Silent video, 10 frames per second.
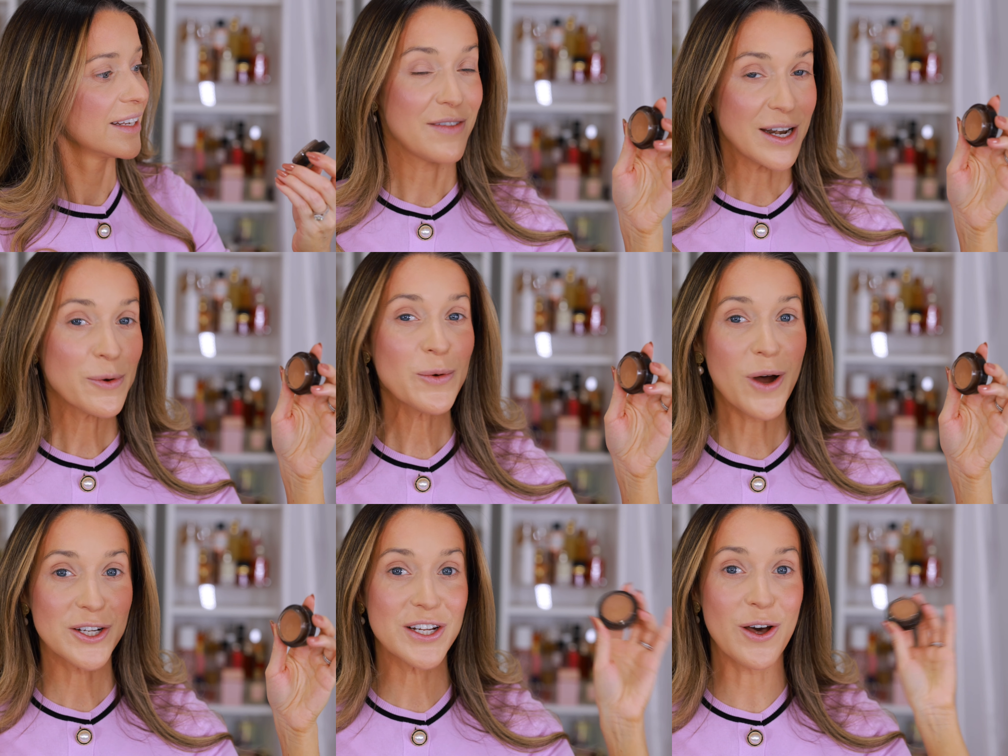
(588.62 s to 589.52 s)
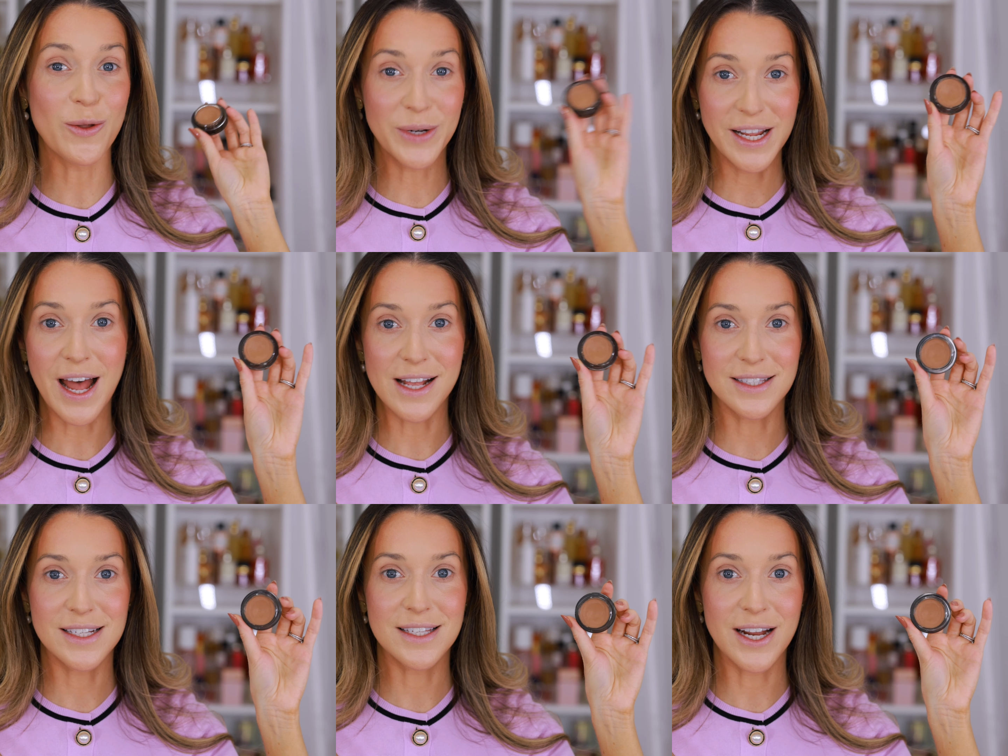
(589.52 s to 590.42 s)
If anyone watching already has
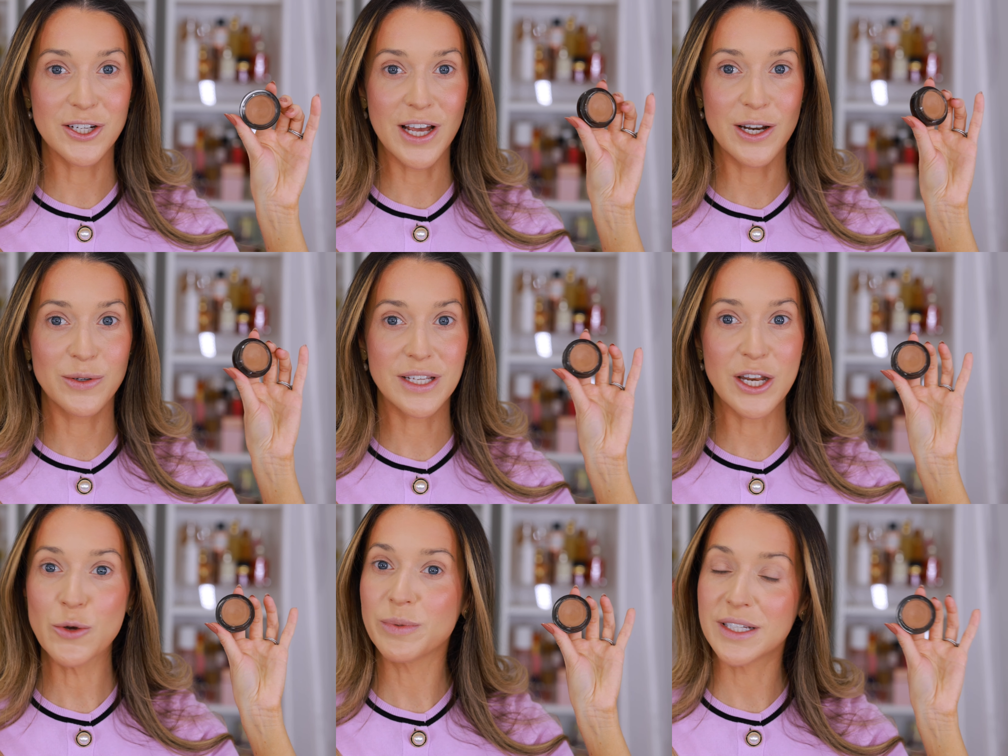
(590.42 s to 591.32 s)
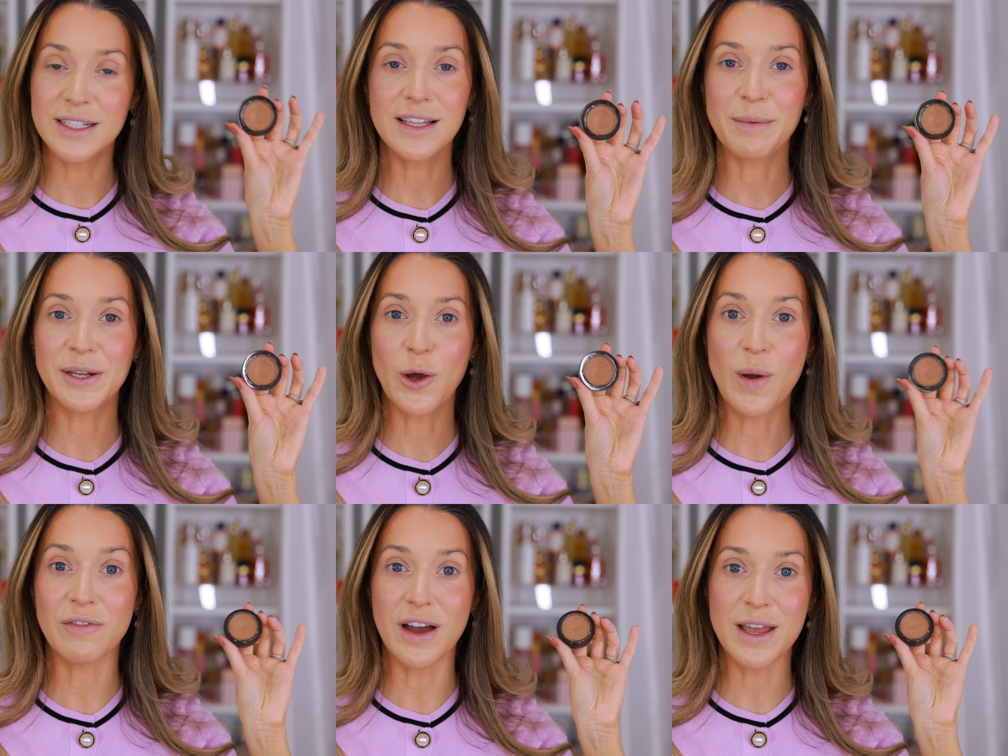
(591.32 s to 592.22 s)
these eyeshadows, can you please let me know
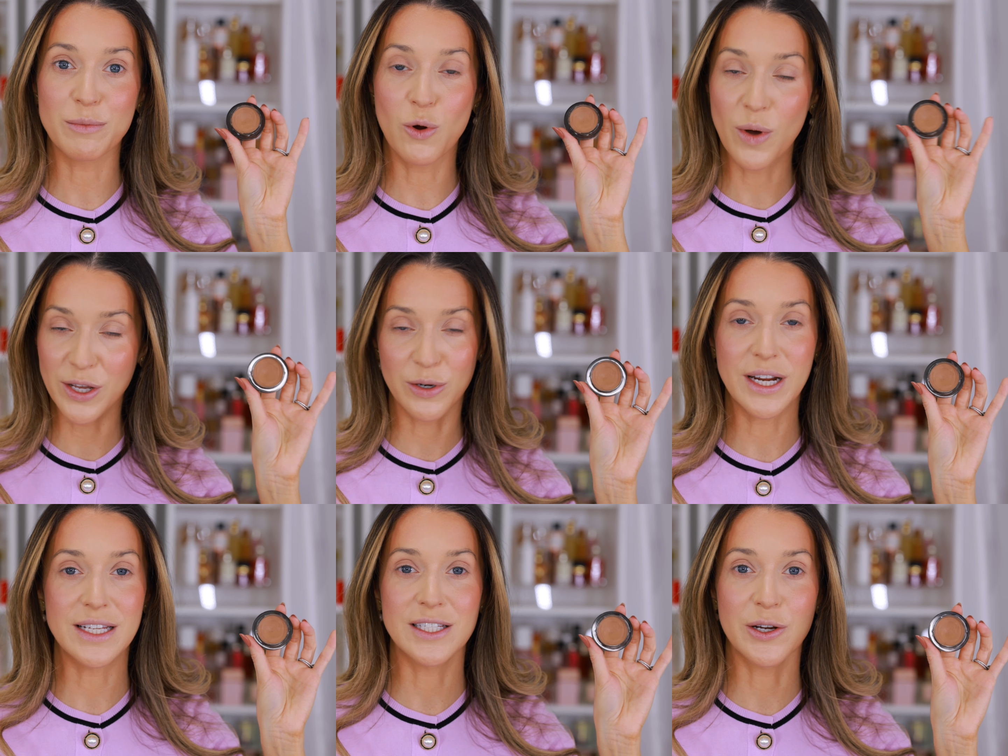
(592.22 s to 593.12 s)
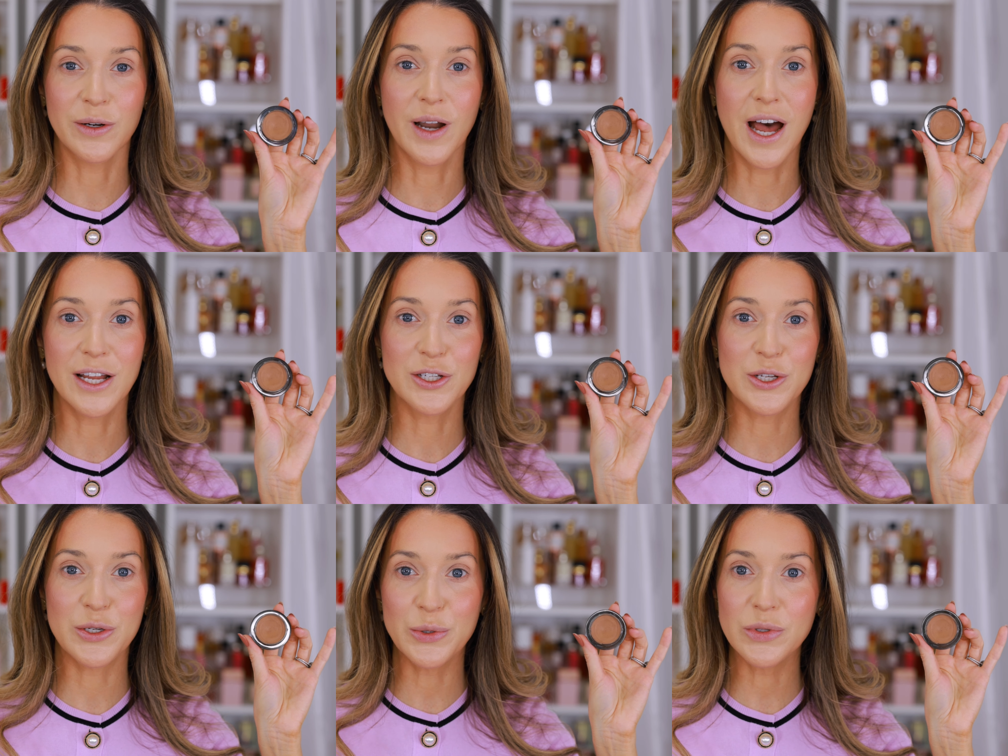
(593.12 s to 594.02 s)
if I am going crazy or not? Do
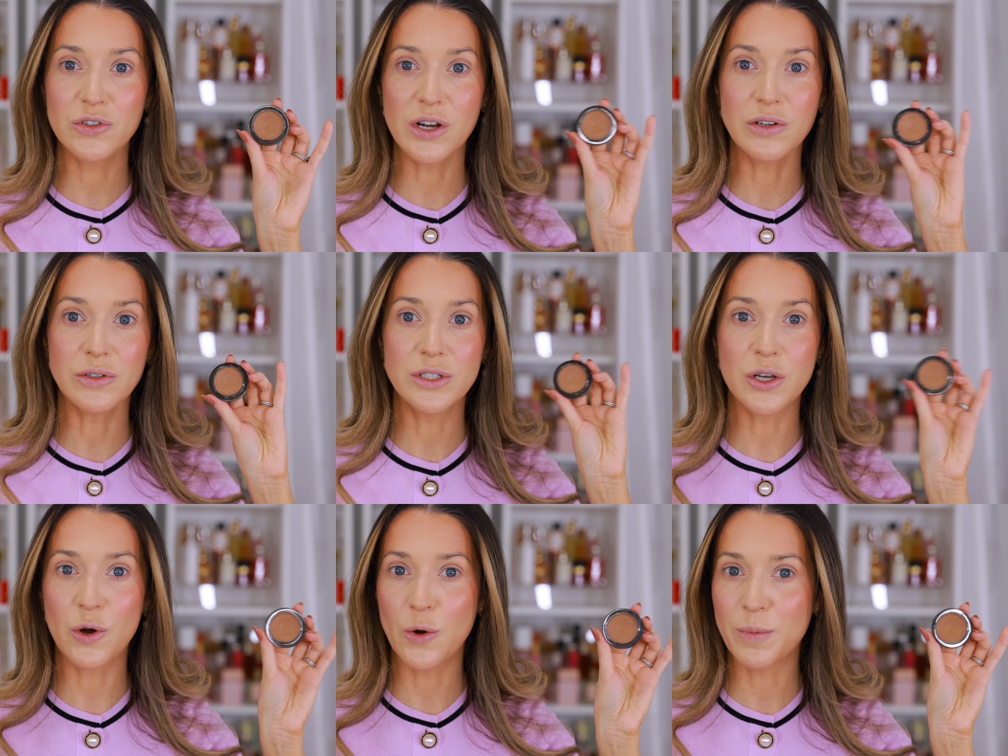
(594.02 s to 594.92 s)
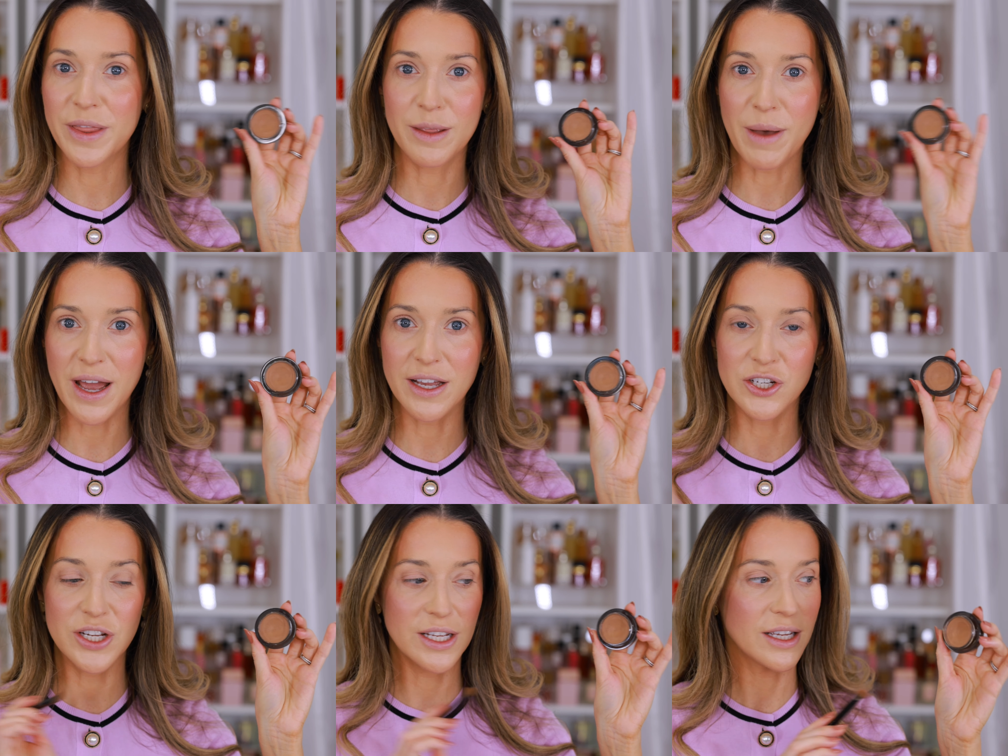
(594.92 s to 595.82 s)
you struggle to open the
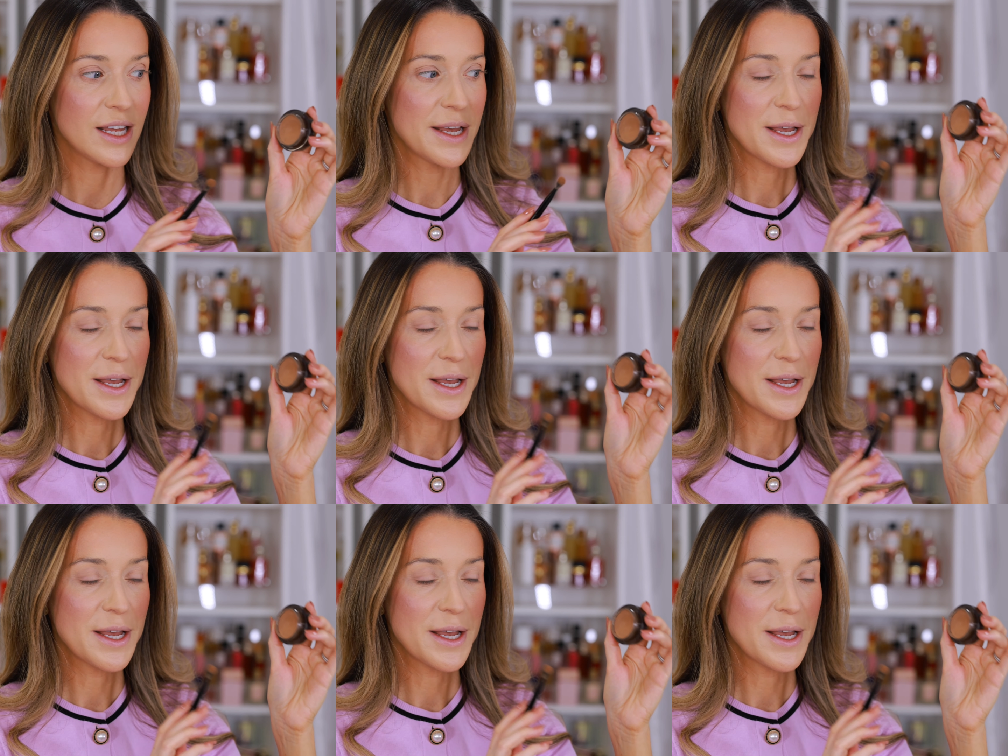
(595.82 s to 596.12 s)
packaging?